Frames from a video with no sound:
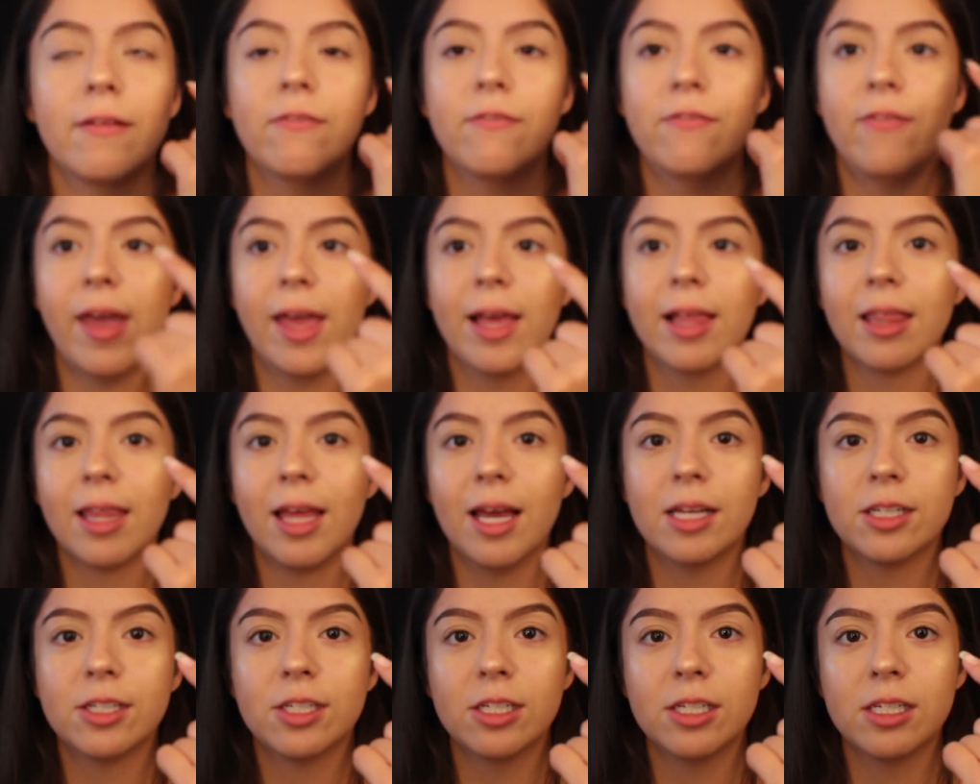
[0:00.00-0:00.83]
fake
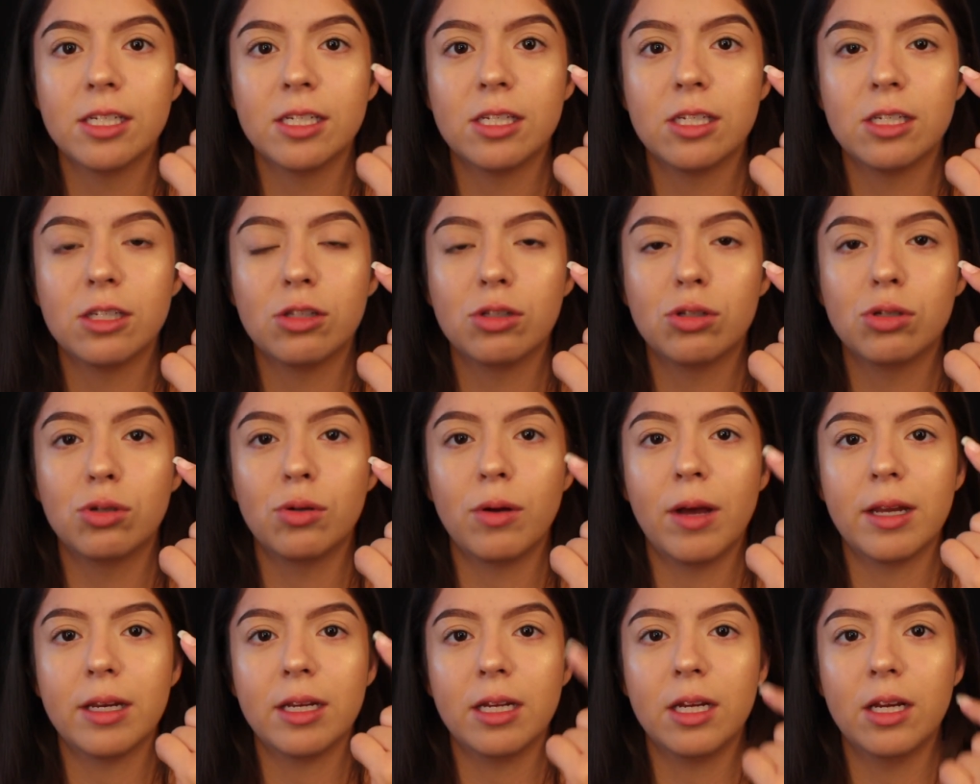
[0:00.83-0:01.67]
lashes to
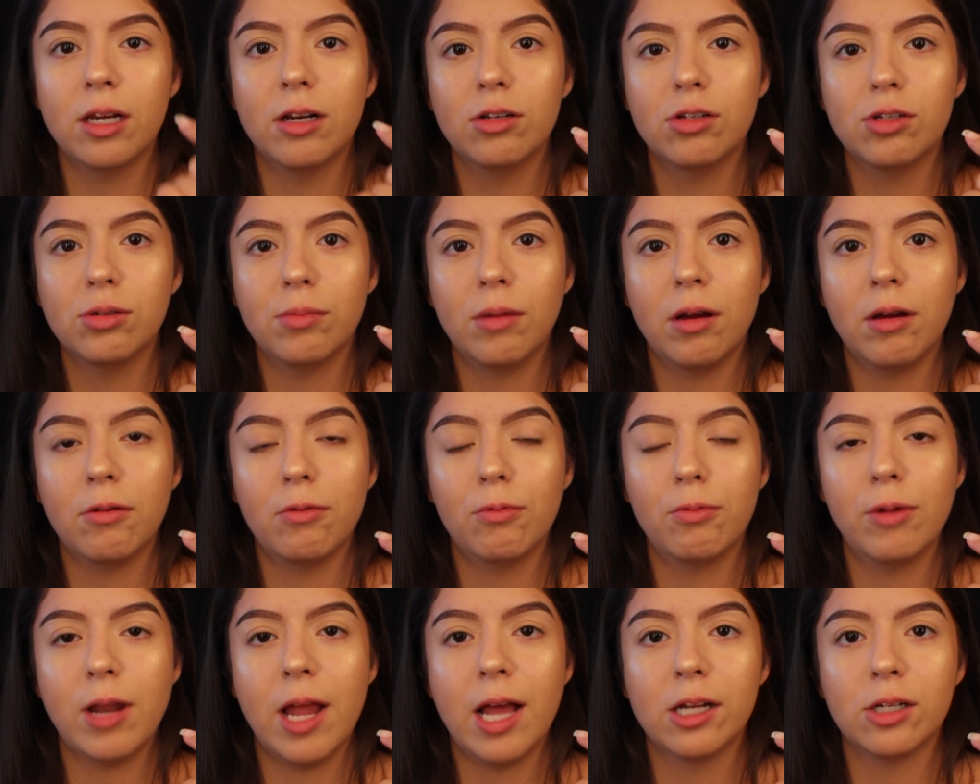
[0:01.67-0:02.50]
adhere to my
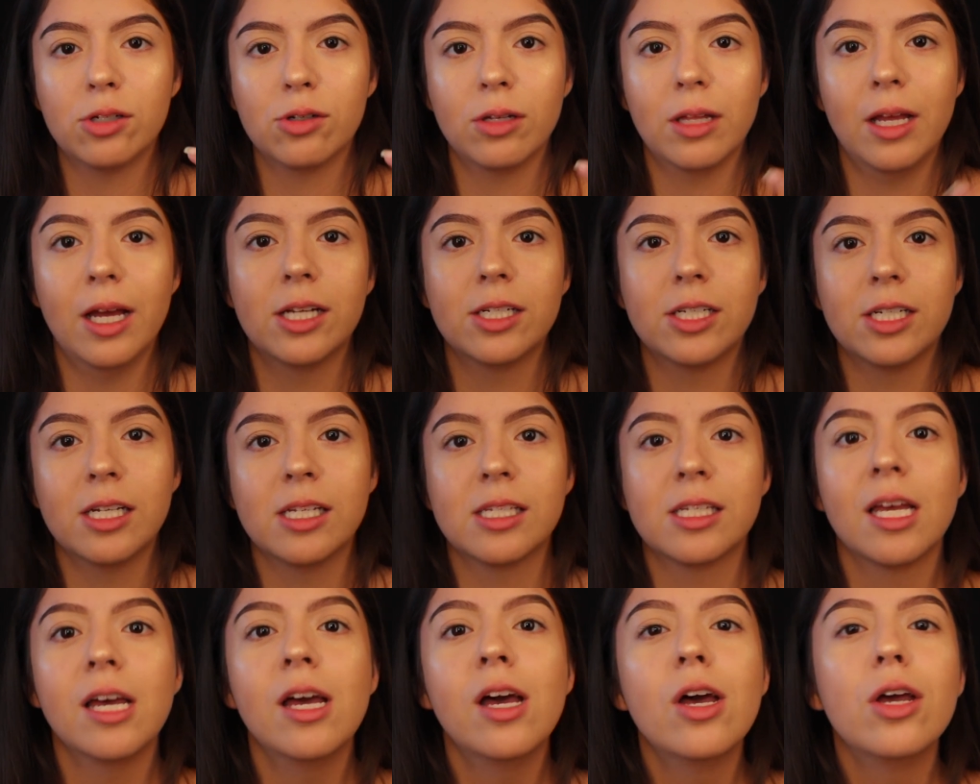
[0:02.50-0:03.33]
natural
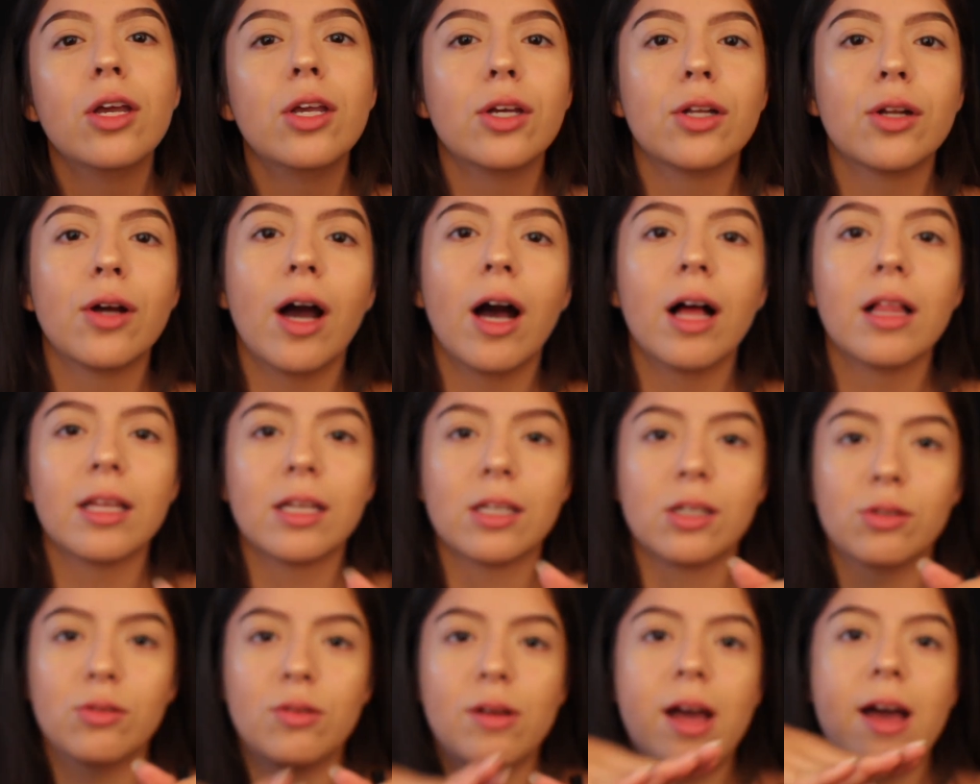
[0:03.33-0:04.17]
lashes. You know how
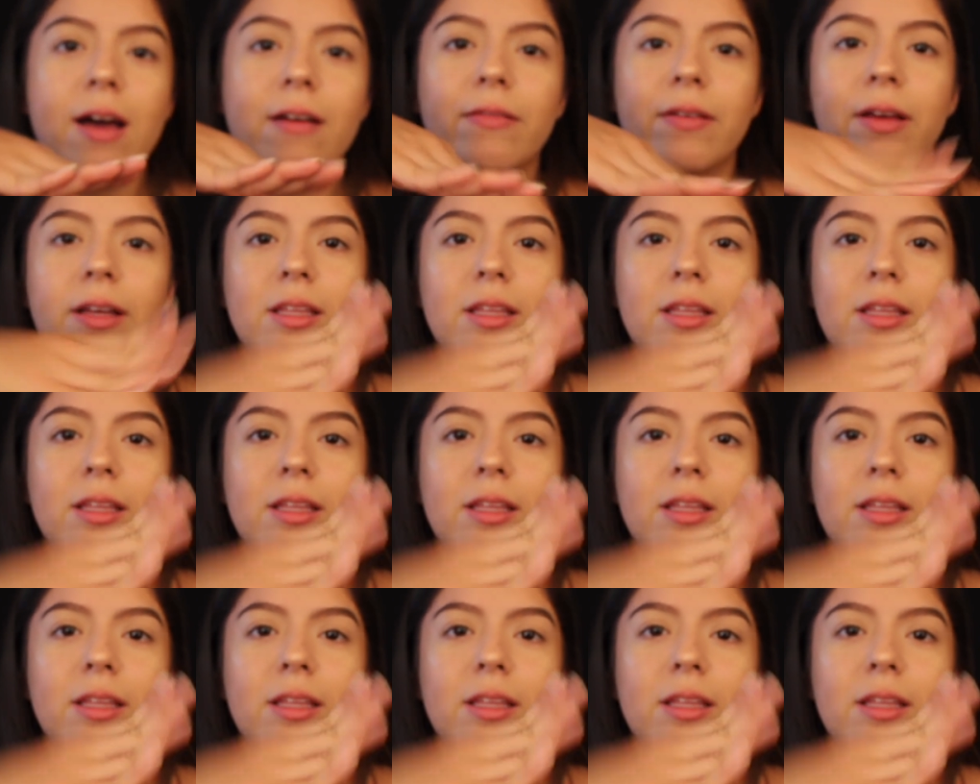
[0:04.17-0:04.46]
like you'll have